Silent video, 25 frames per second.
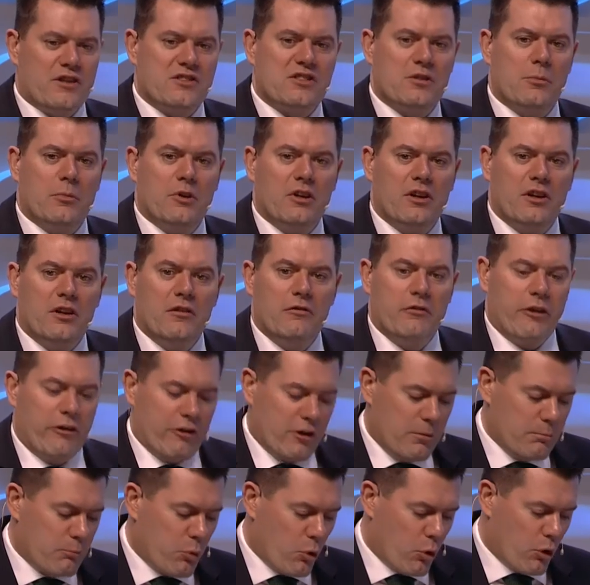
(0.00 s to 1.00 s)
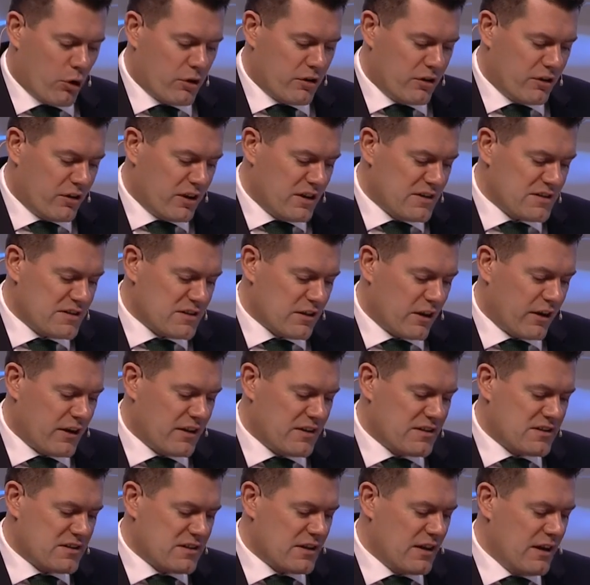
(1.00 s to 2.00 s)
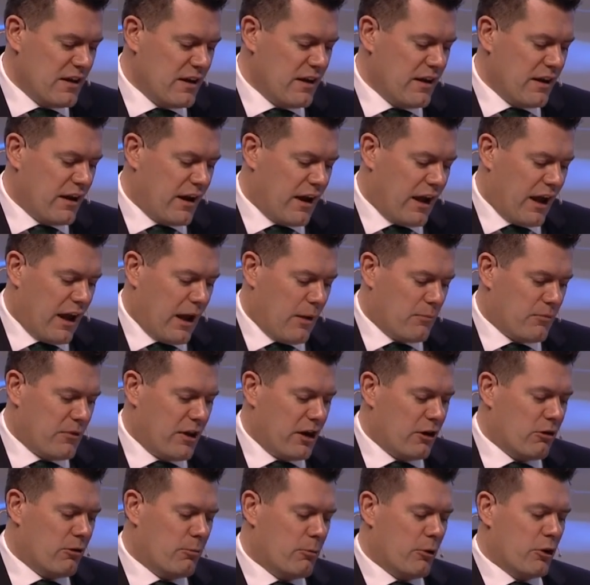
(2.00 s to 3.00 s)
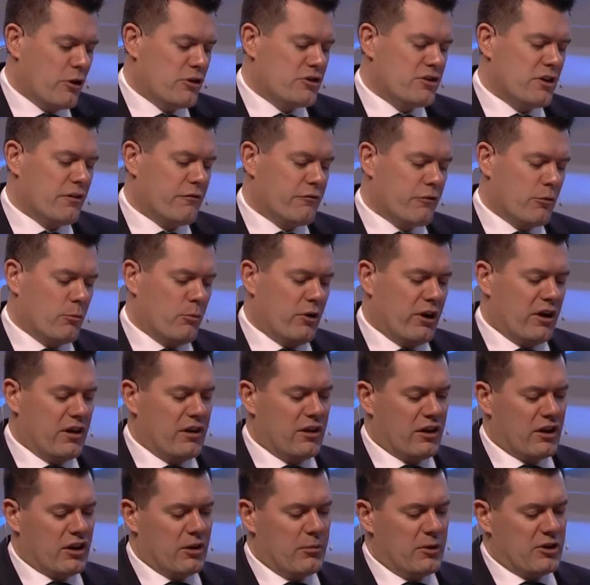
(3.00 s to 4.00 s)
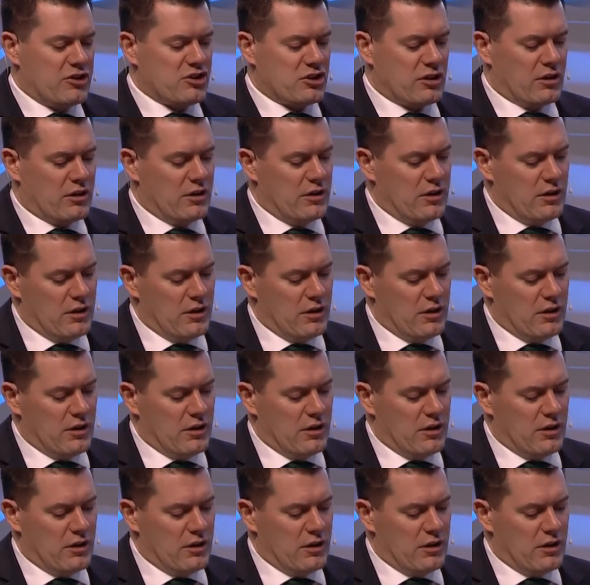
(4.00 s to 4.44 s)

some of the very important insights that are emerging from within the Commission.